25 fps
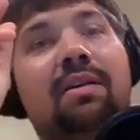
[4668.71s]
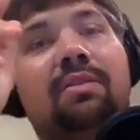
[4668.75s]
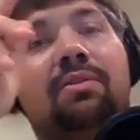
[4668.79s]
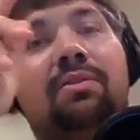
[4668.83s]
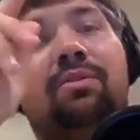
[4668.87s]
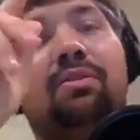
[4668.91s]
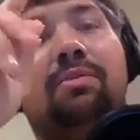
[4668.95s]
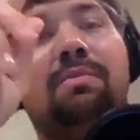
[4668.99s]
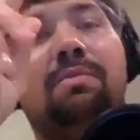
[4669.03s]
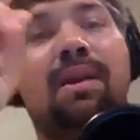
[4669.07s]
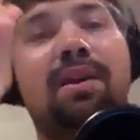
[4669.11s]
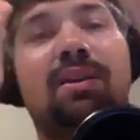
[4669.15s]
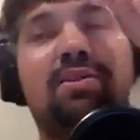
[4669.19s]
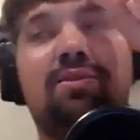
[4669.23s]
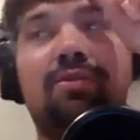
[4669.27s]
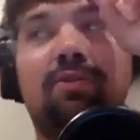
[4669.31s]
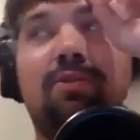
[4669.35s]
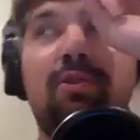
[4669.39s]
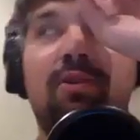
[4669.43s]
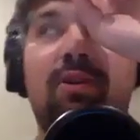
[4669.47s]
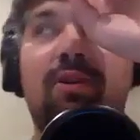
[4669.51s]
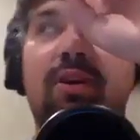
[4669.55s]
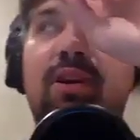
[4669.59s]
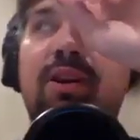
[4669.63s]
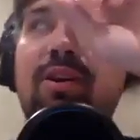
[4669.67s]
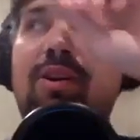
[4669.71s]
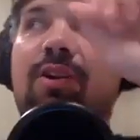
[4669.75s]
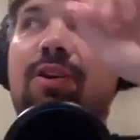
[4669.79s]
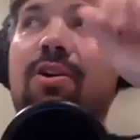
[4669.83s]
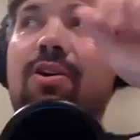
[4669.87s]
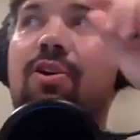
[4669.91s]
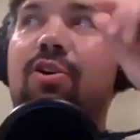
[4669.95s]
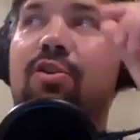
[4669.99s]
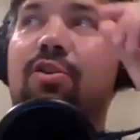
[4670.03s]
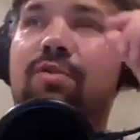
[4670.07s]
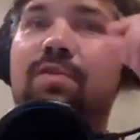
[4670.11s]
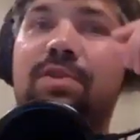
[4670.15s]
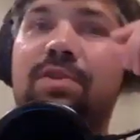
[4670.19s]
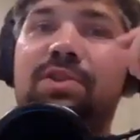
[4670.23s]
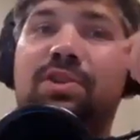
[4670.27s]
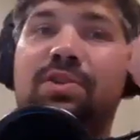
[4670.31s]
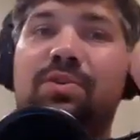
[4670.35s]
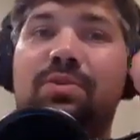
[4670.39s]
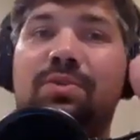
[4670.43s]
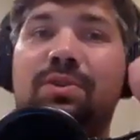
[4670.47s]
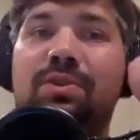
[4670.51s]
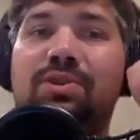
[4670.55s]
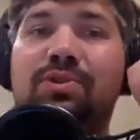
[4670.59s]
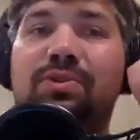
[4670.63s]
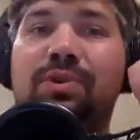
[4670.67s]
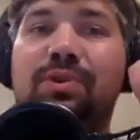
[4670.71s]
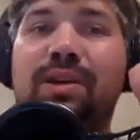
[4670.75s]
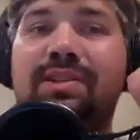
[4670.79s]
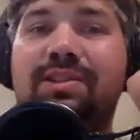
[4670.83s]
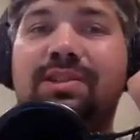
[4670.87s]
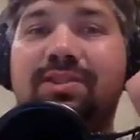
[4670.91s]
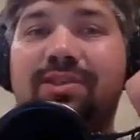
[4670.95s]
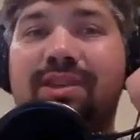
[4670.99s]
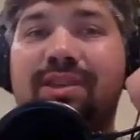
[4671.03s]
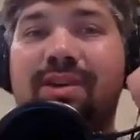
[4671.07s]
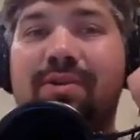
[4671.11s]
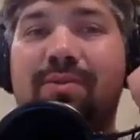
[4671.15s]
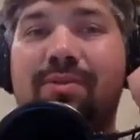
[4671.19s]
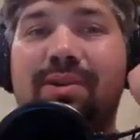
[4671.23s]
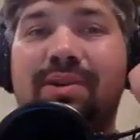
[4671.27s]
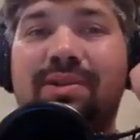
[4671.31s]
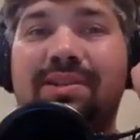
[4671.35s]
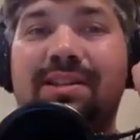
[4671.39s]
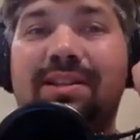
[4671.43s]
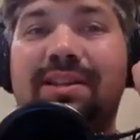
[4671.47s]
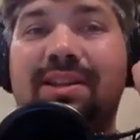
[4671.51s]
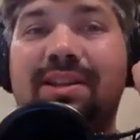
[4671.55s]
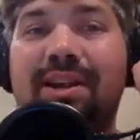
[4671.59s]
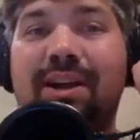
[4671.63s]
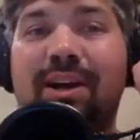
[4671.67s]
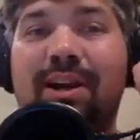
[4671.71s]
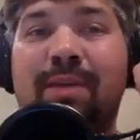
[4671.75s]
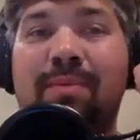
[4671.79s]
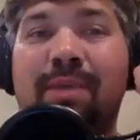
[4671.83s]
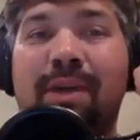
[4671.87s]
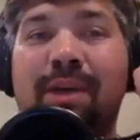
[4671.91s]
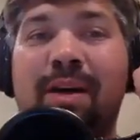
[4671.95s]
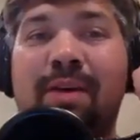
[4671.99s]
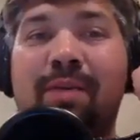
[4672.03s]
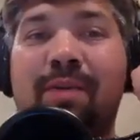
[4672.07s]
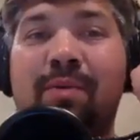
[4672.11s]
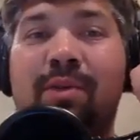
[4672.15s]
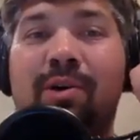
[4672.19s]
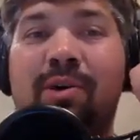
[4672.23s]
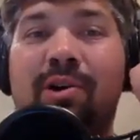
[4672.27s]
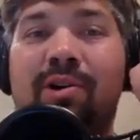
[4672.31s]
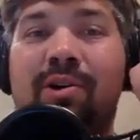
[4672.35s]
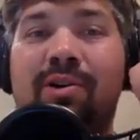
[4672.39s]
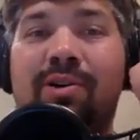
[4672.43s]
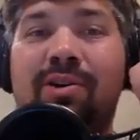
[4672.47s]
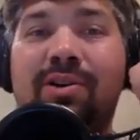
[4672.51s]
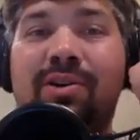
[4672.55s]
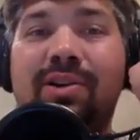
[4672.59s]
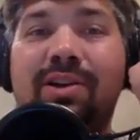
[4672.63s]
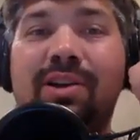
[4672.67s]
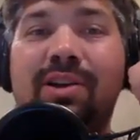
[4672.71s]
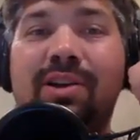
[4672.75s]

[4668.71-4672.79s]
through my door over to a dresser that wasn't there by a wall,